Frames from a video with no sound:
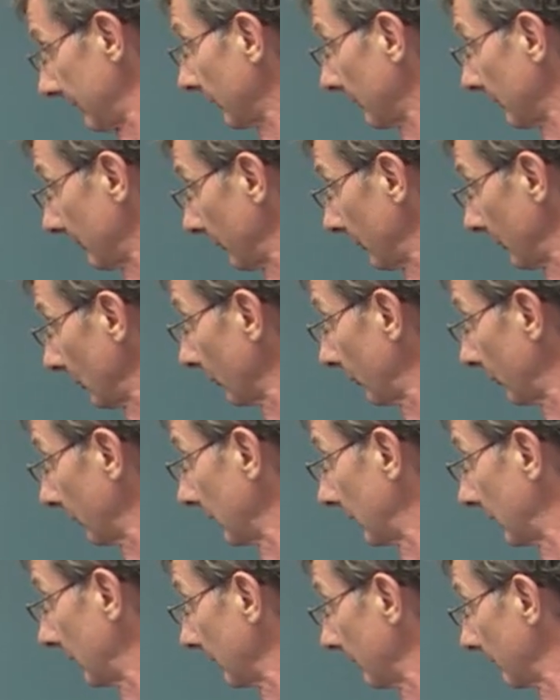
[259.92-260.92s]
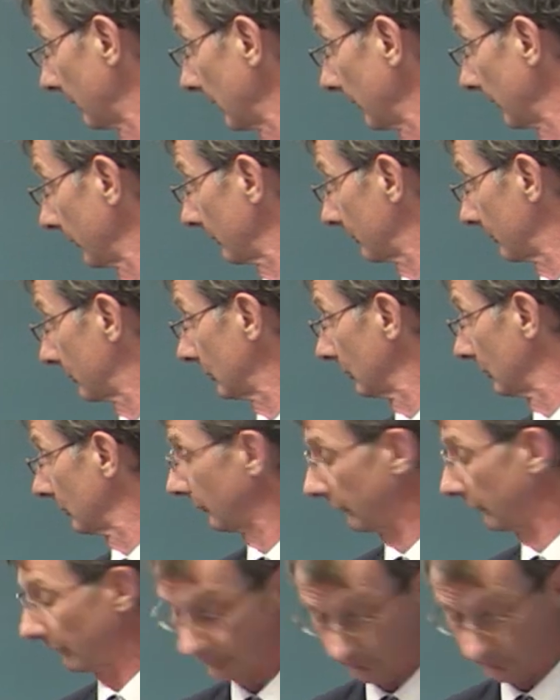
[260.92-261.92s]
some of your thinking about the
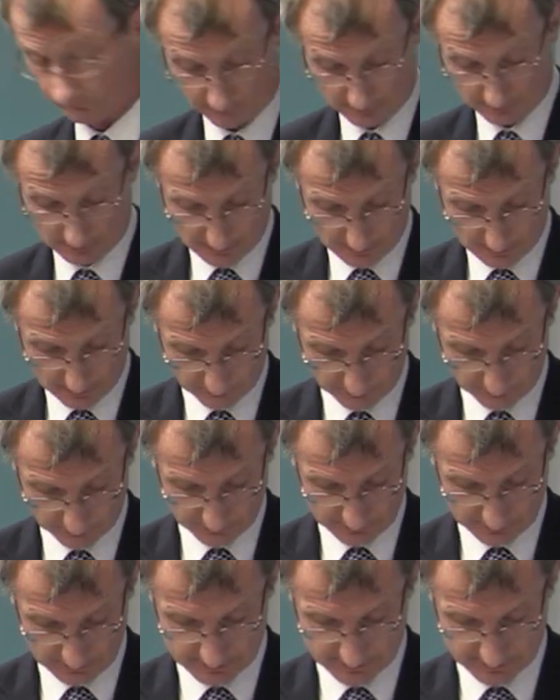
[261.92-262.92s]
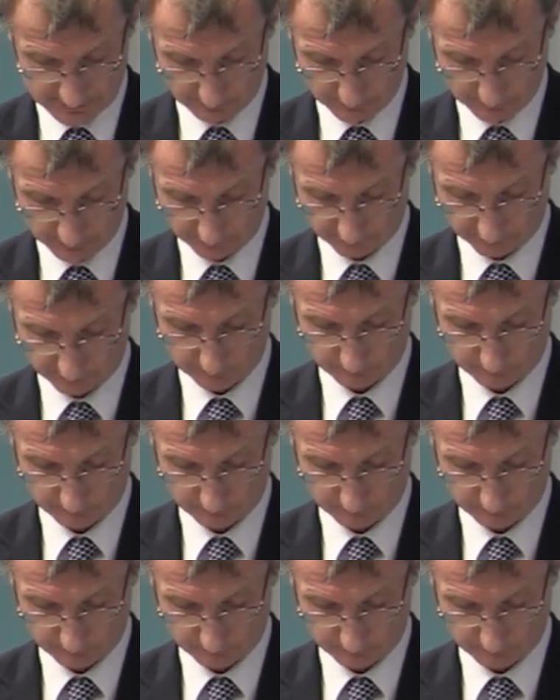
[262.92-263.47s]
opportunities that these summits